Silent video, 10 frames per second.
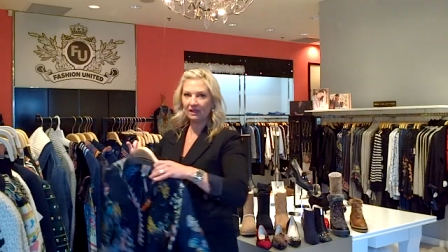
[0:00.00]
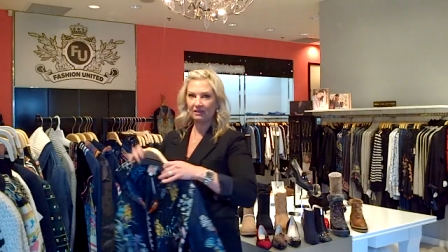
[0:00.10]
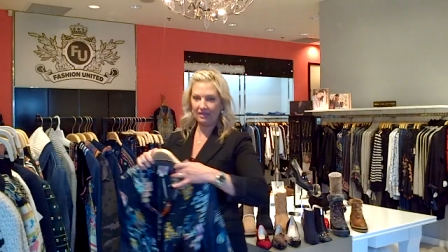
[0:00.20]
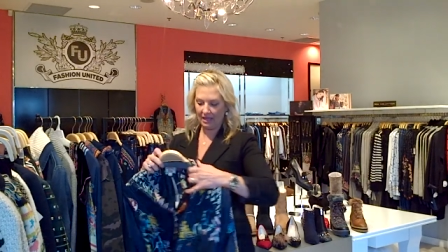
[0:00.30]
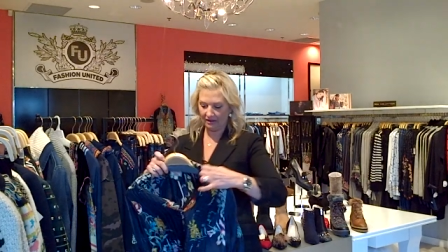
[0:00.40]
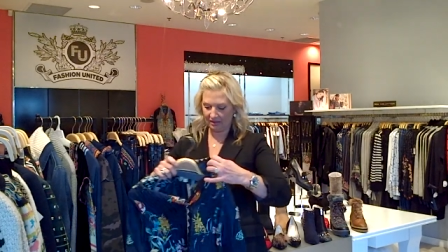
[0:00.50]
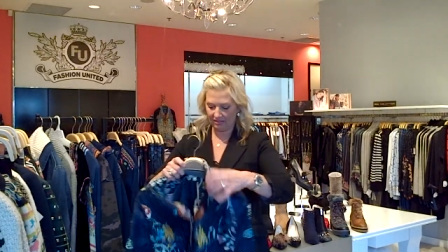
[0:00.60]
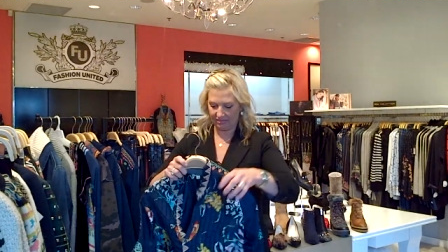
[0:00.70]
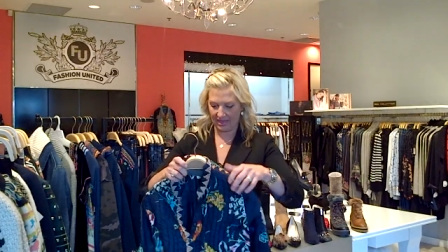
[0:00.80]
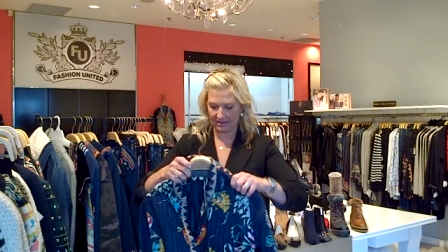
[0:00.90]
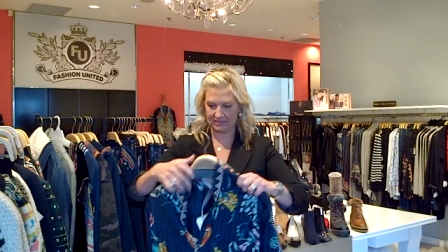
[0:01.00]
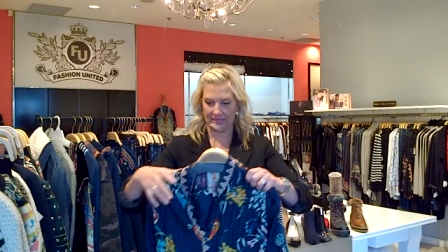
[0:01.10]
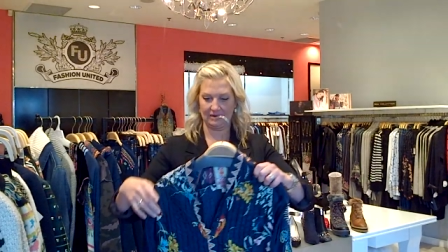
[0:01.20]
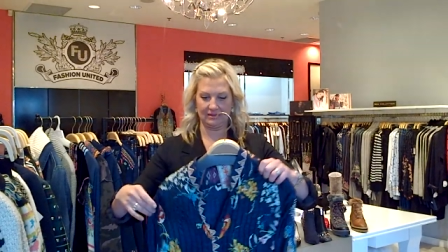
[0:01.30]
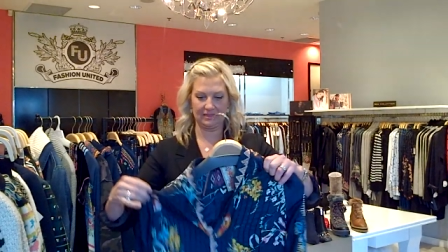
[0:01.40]
then they
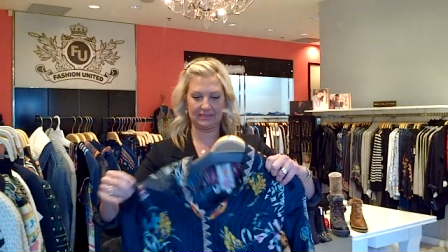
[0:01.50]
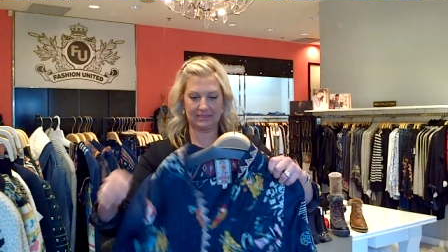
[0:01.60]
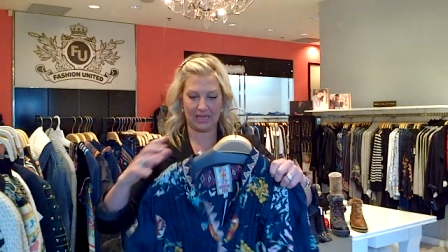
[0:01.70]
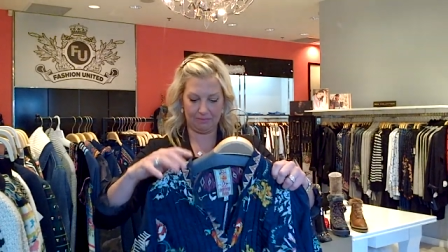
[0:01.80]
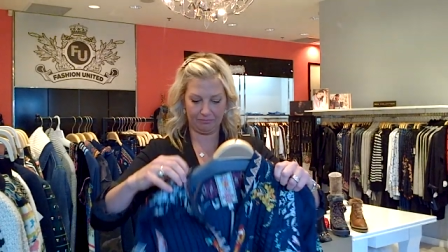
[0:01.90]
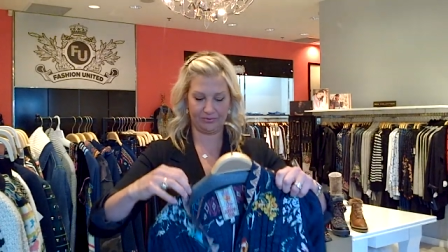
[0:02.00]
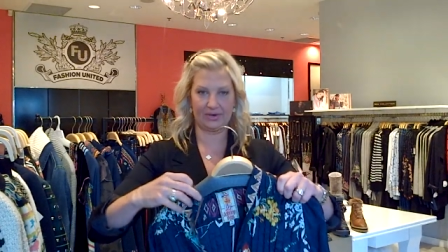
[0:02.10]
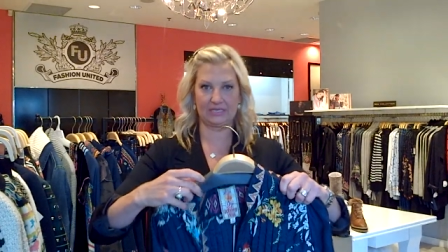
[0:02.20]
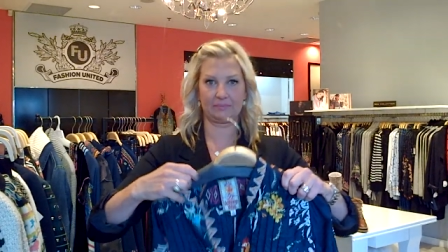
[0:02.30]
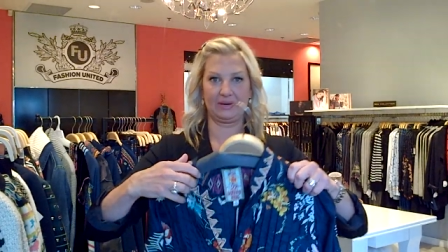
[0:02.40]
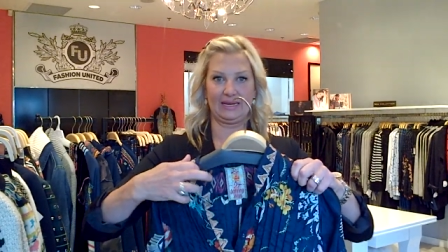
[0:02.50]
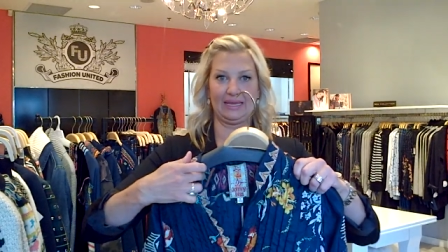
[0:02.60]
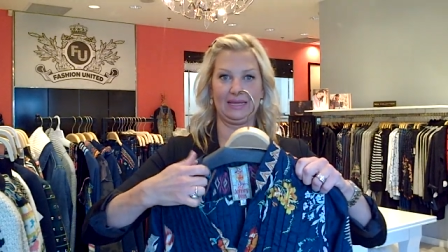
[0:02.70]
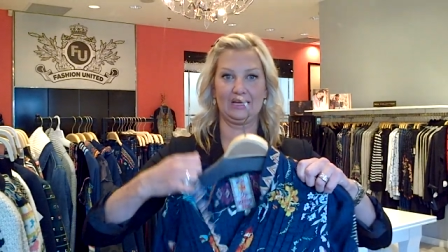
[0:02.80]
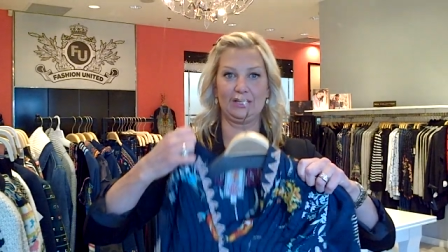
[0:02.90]
did the same print but
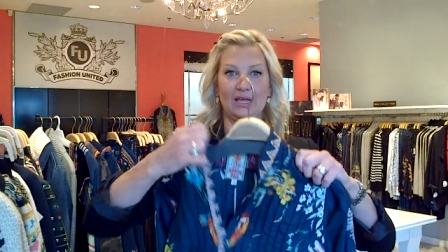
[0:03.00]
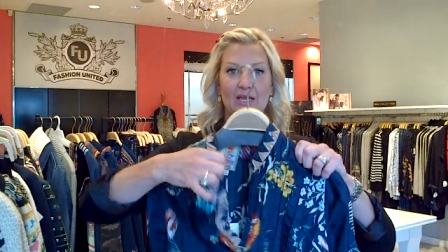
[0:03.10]
in a